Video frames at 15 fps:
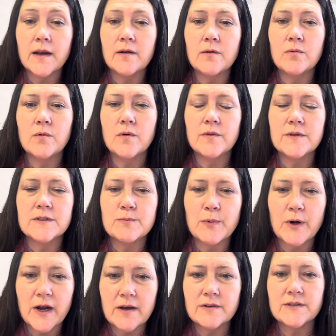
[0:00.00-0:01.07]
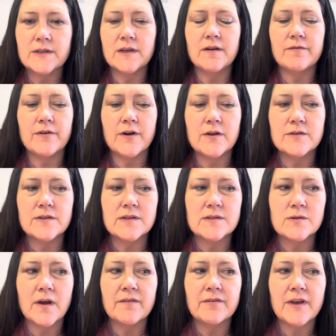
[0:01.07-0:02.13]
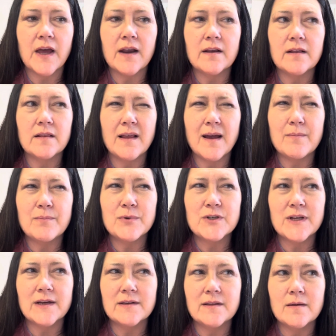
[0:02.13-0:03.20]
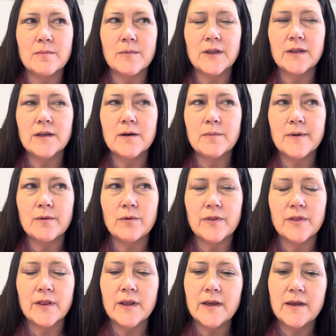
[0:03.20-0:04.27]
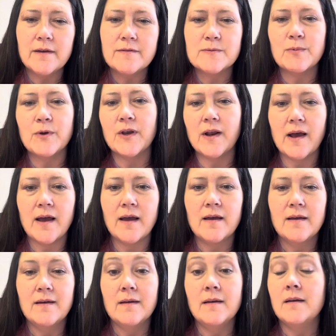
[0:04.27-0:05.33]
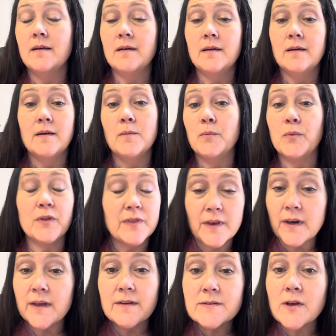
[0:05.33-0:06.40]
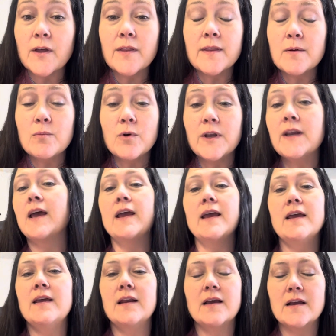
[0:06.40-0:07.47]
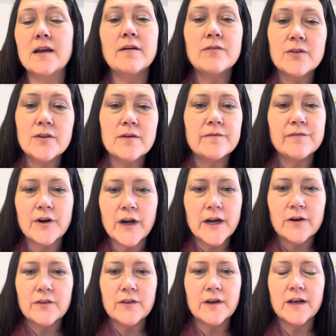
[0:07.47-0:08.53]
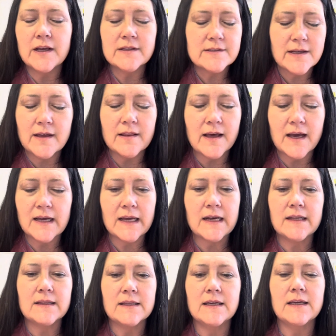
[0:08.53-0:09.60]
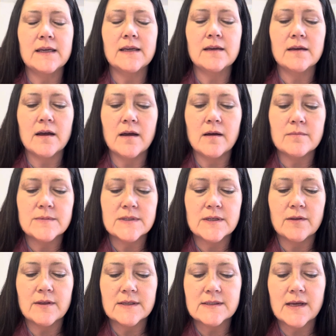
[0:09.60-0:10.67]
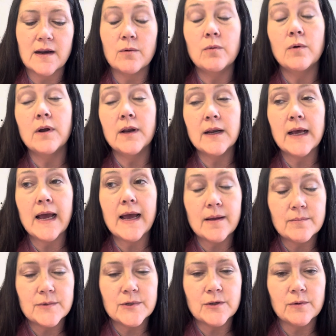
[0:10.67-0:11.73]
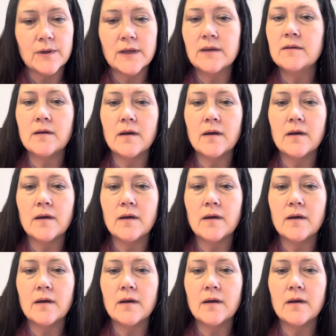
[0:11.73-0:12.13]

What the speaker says: I don't want the sprouts to get frozen, so I've kind of like protected them a little bit with leaves, but I put the leaves on them one day and then cover them for air the next day, that kind of thing. So that's kind of what I'm doing.